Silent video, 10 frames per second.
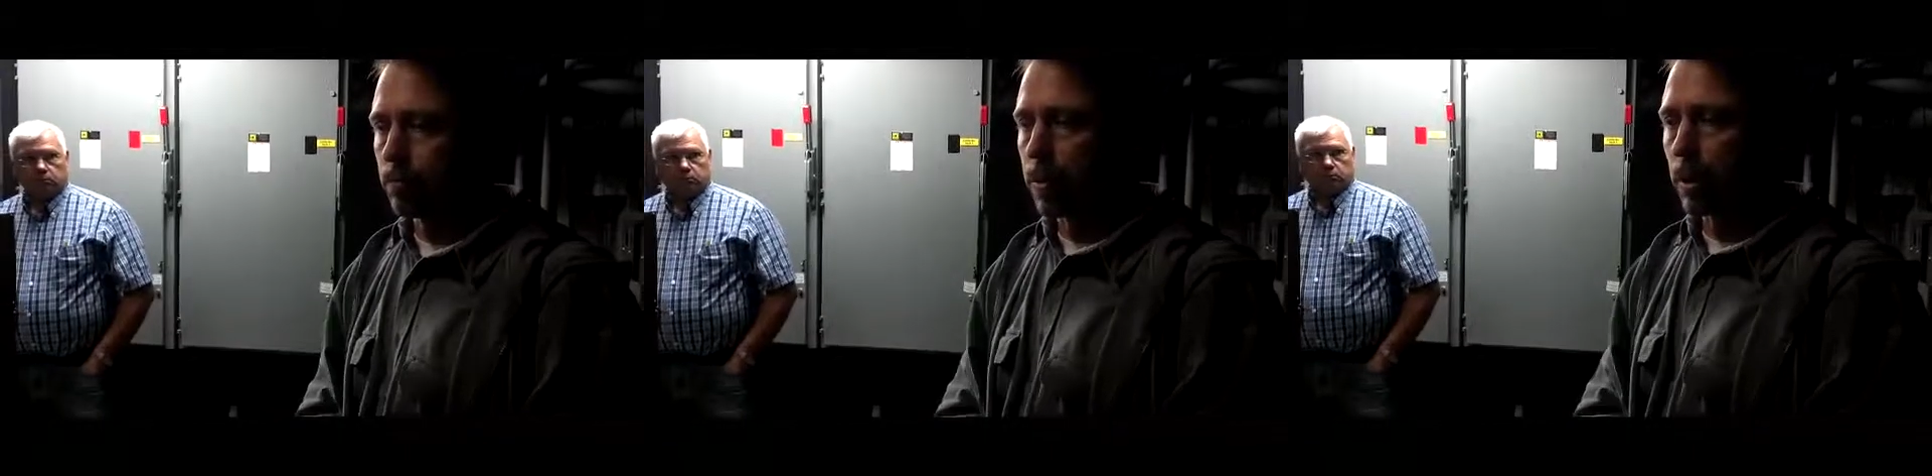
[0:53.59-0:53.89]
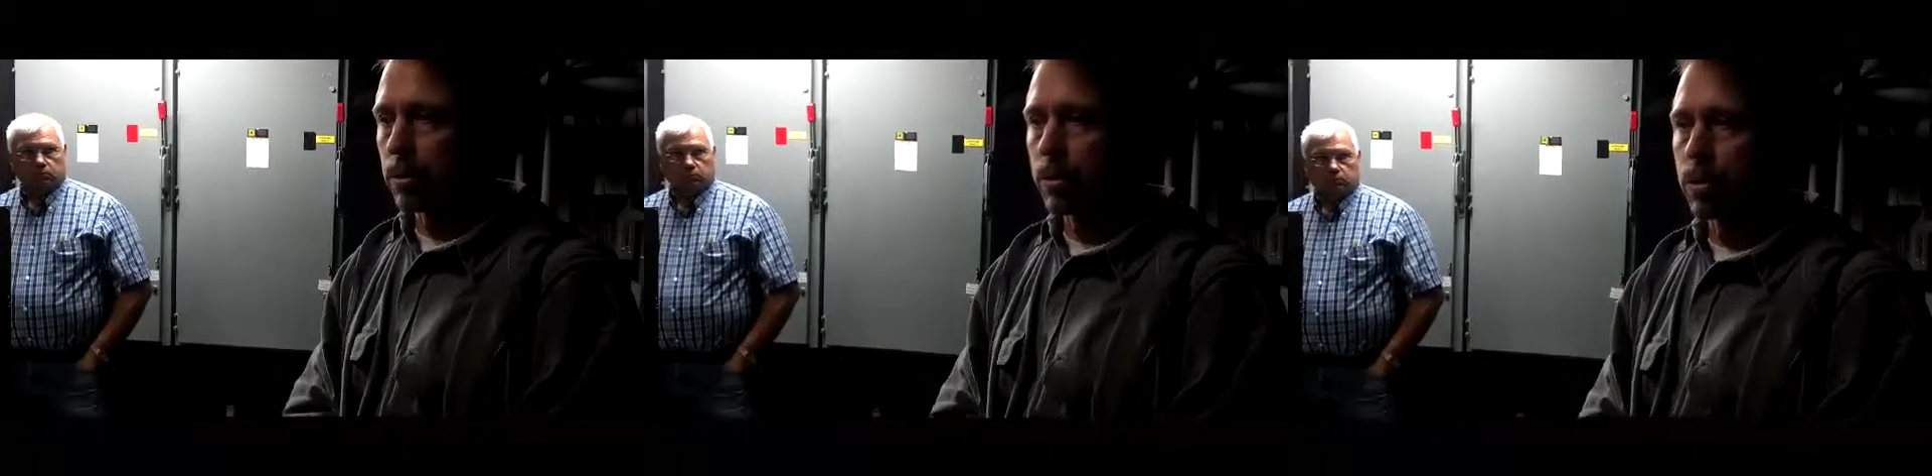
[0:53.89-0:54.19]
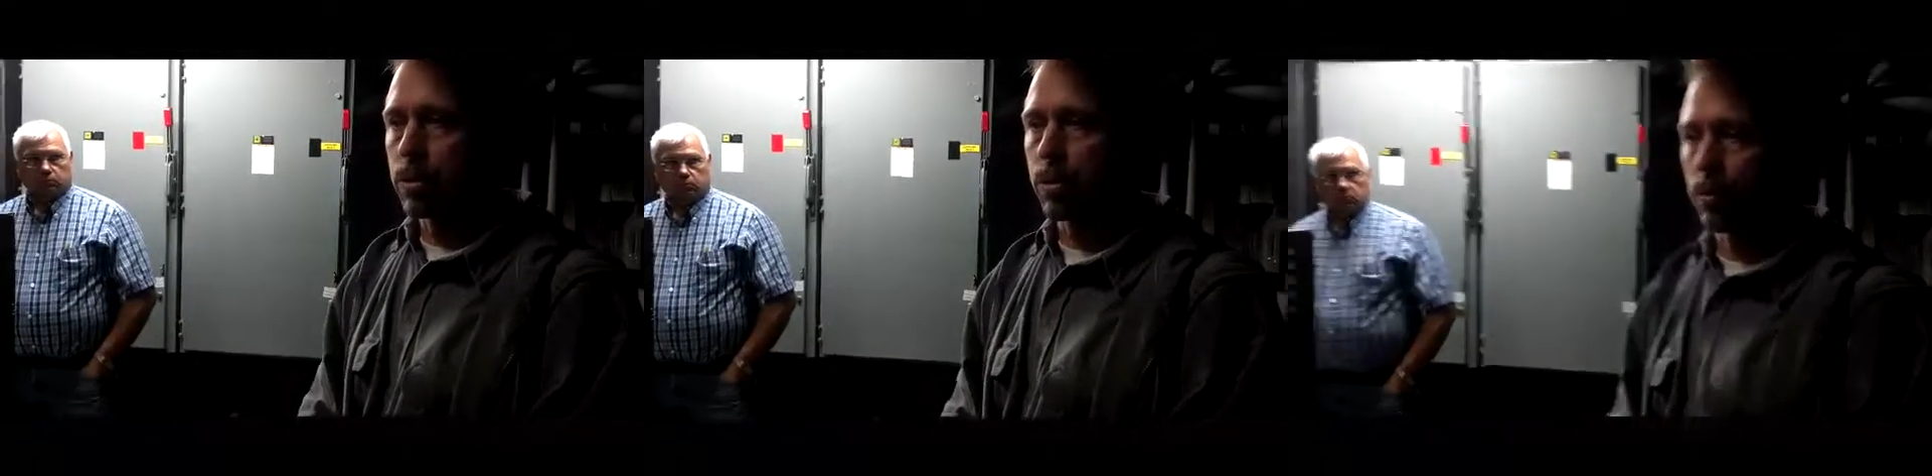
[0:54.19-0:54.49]
built
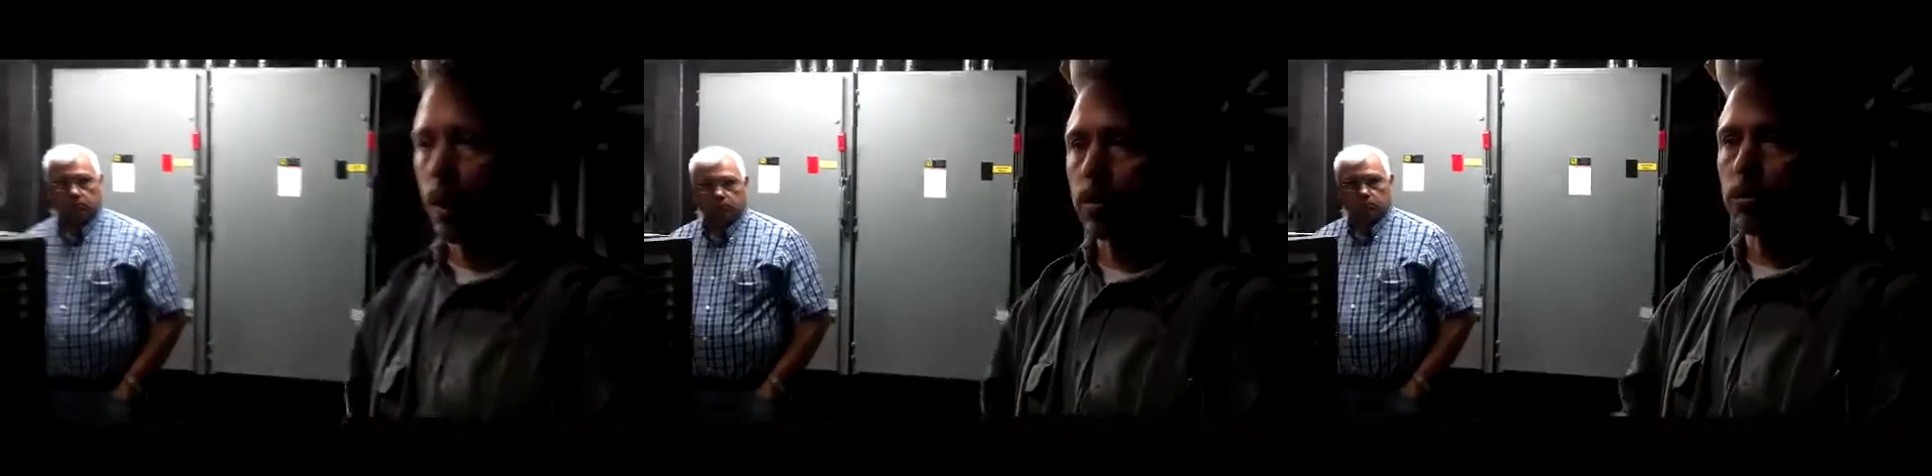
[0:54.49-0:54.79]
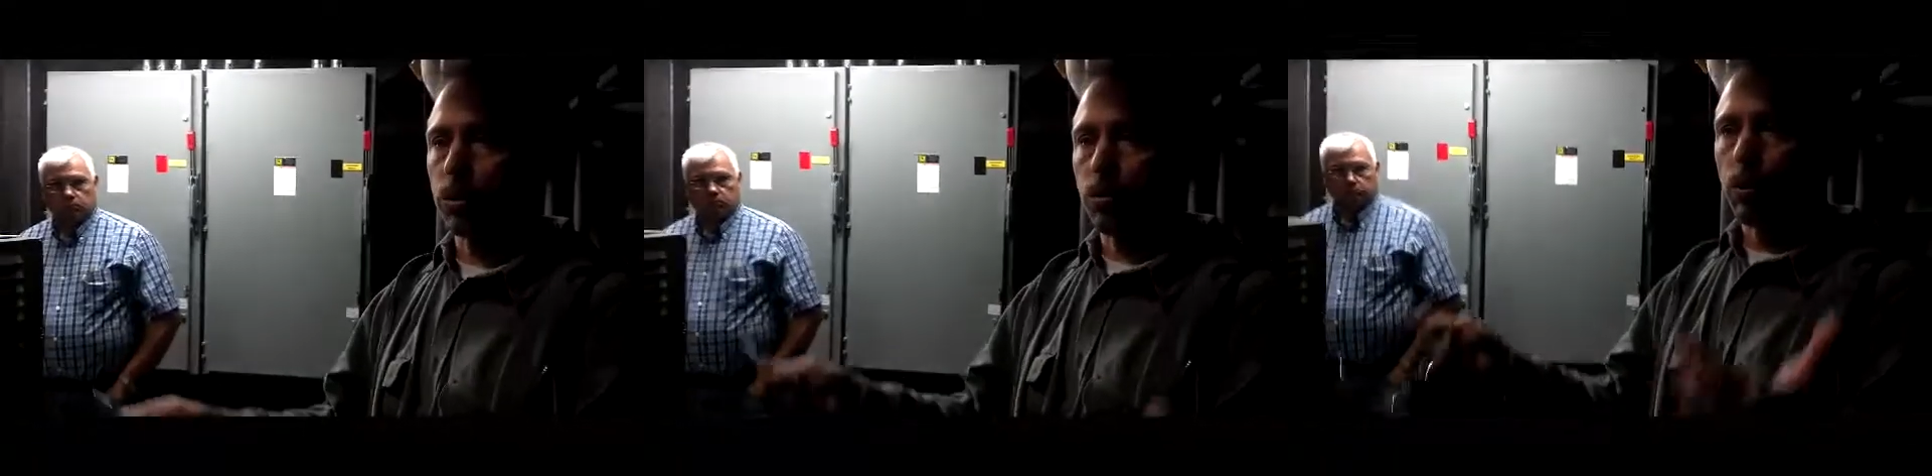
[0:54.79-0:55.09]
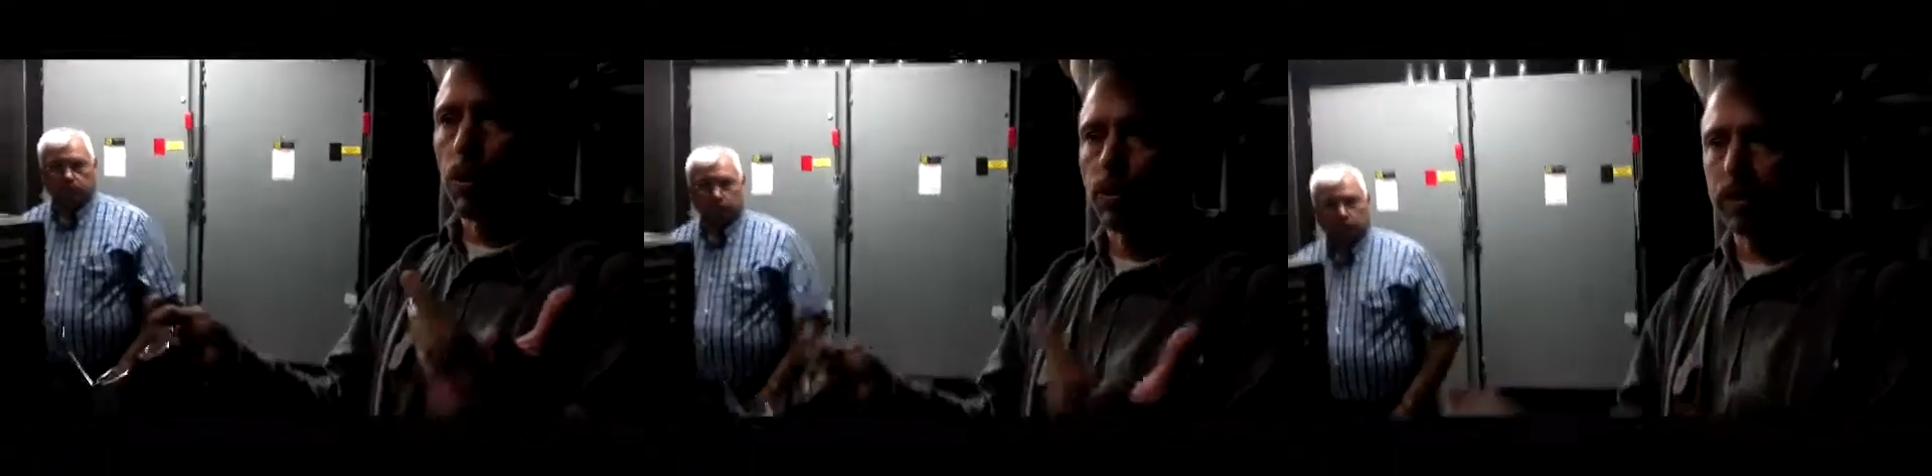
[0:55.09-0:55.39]
to run two
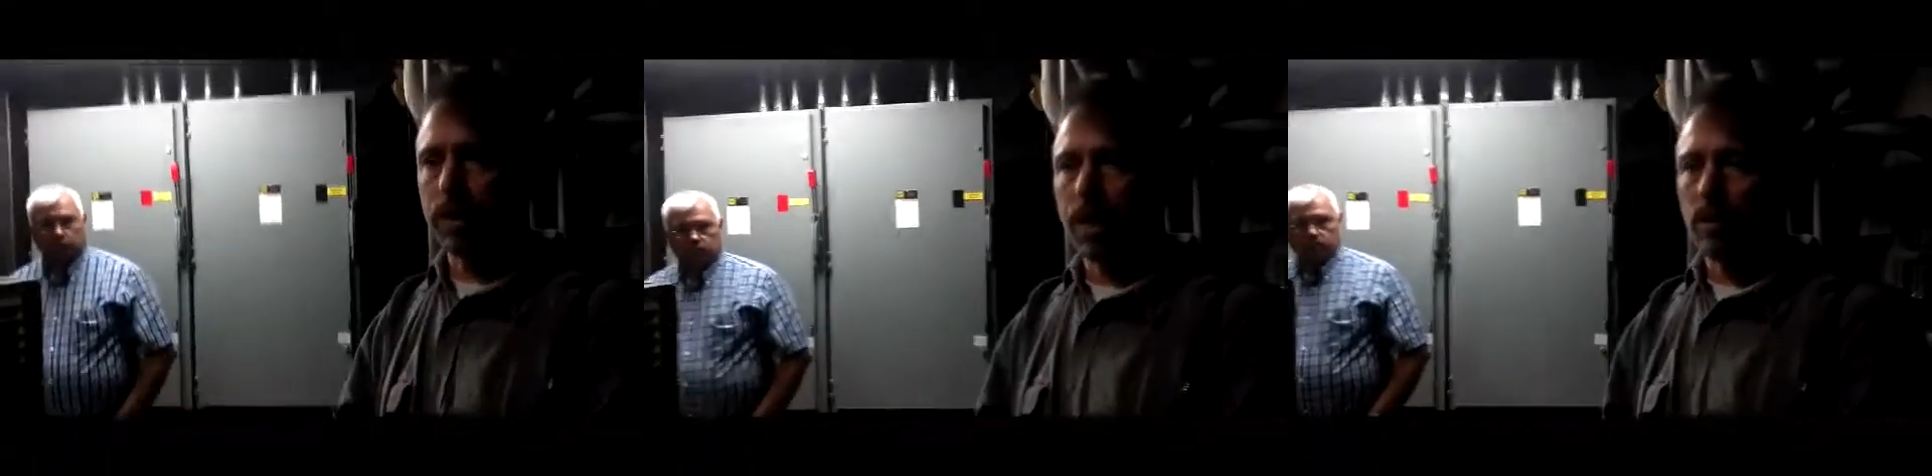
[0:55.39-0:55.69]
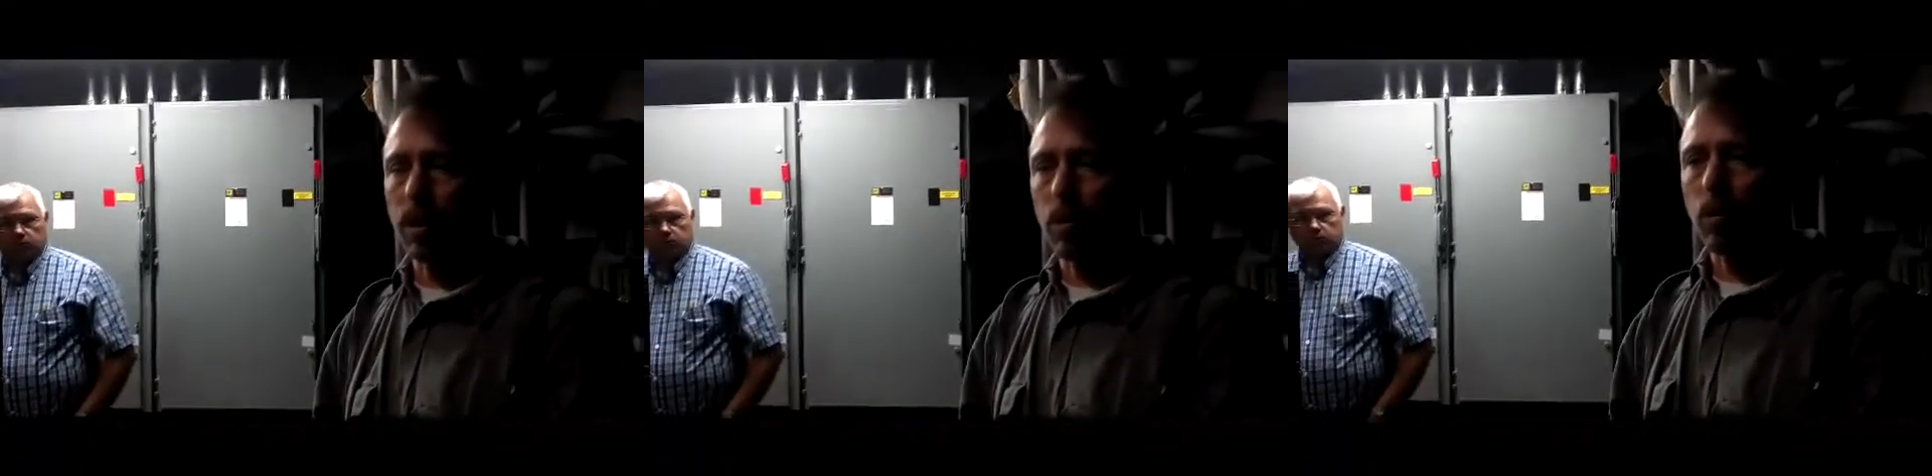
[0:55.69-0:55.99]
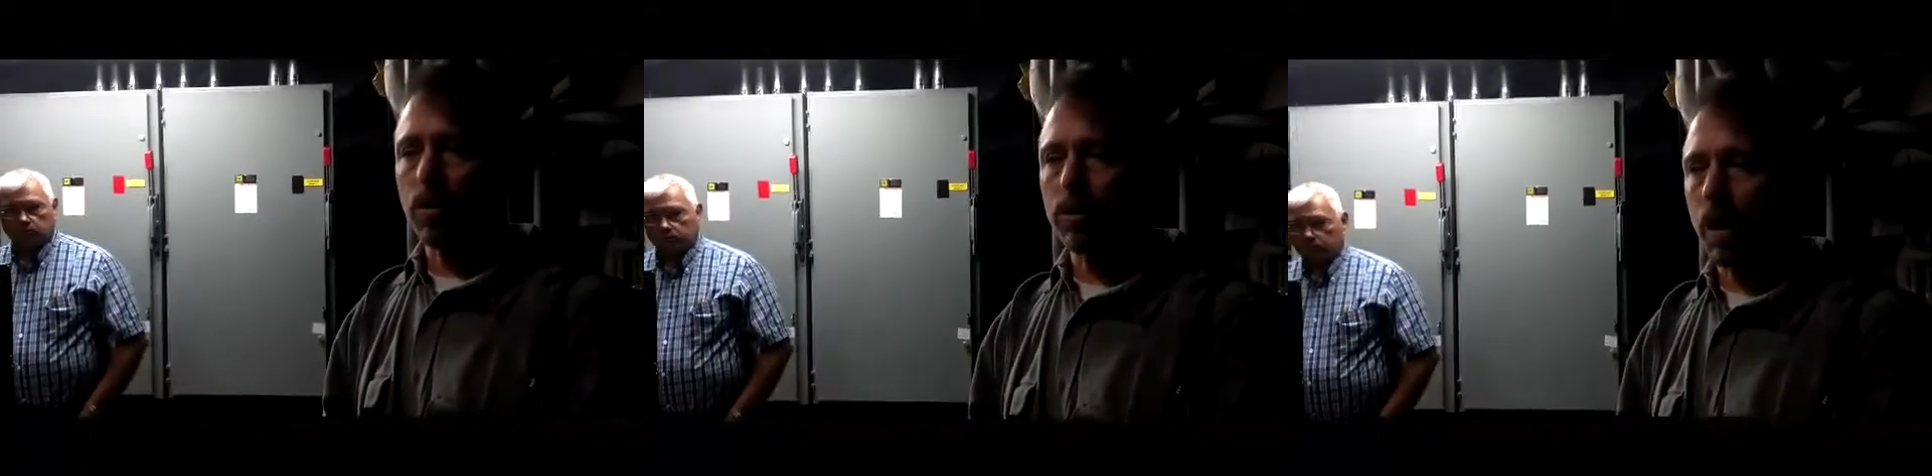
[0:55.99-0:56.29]
boilers together at
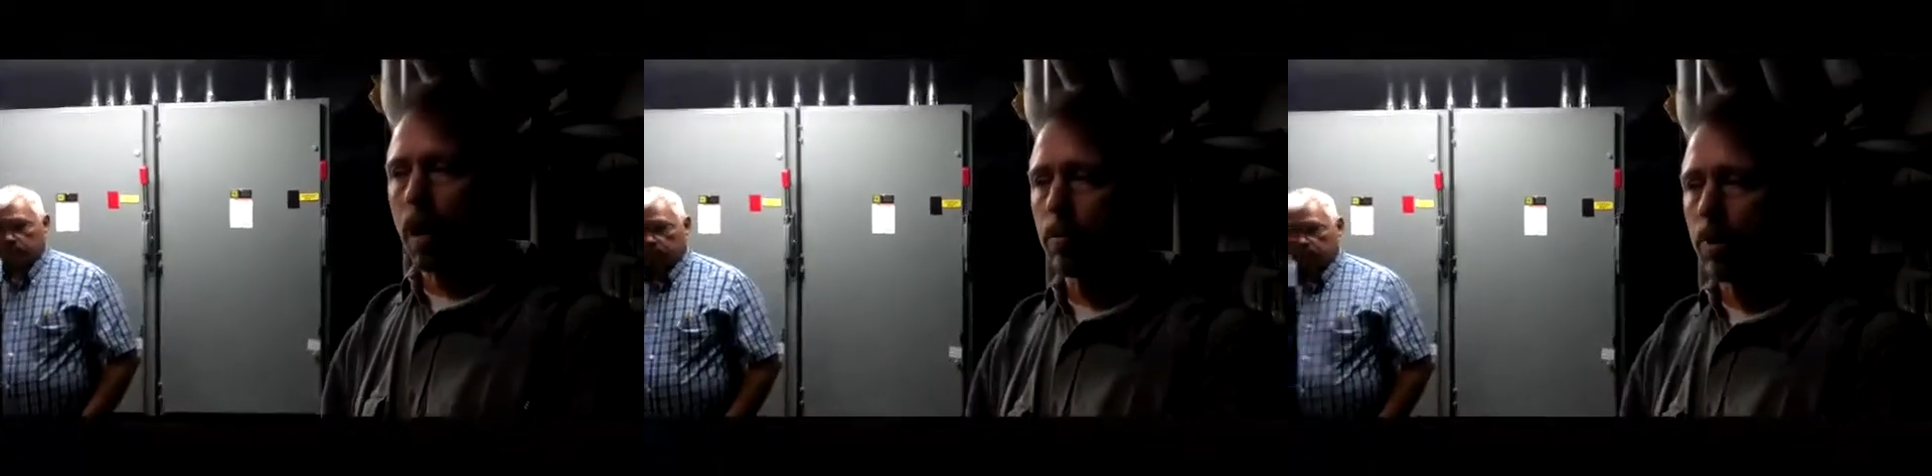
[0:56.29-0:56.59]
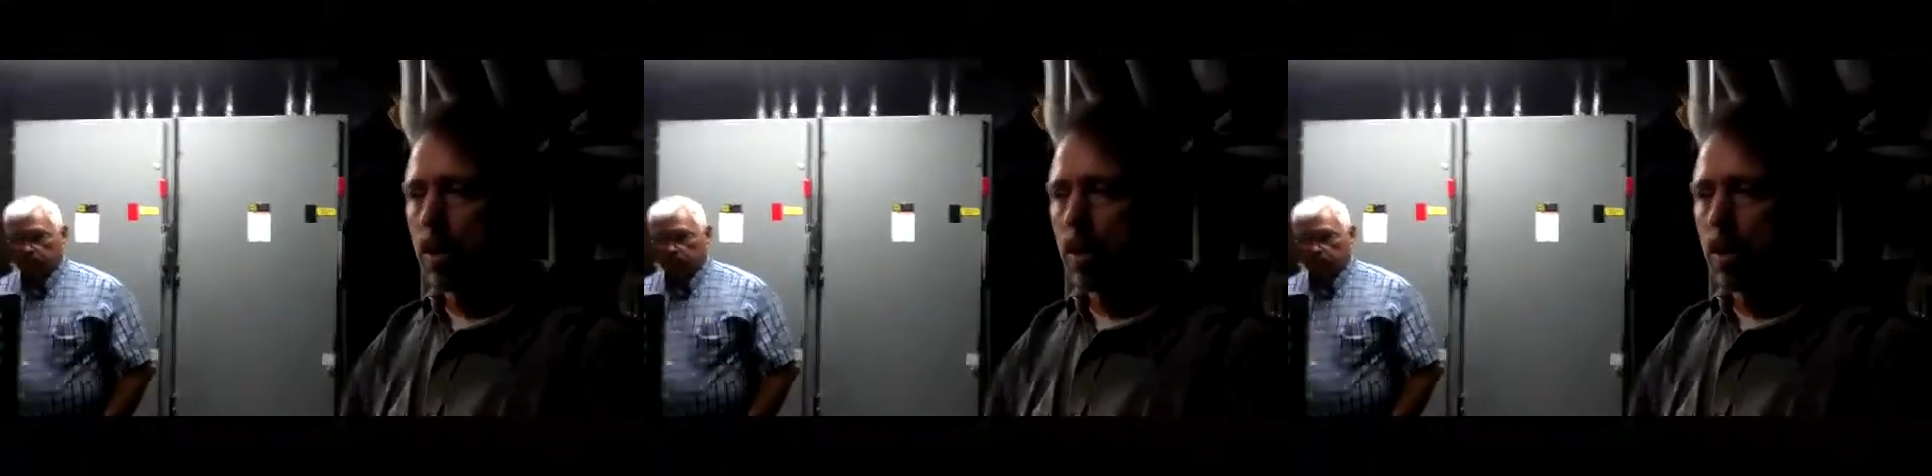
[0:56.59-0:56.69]
one time.